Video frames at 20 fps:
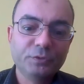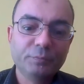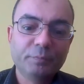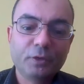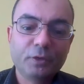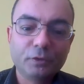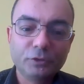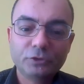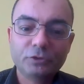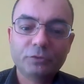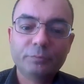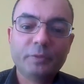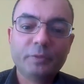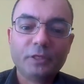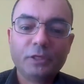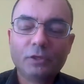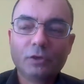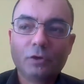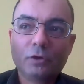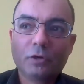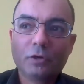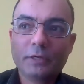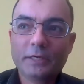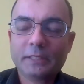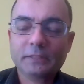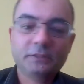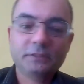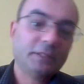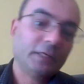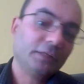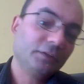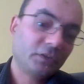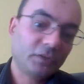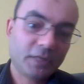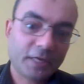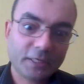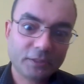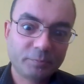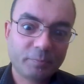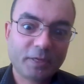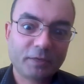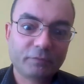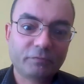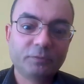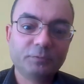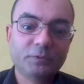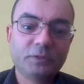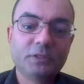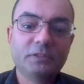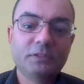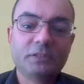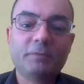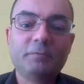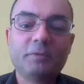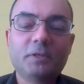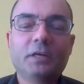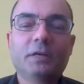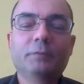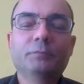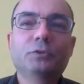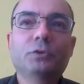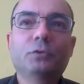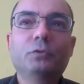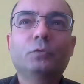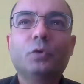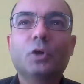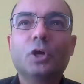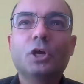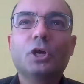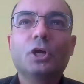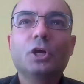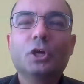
but also being on a centralized platforms at the same time. So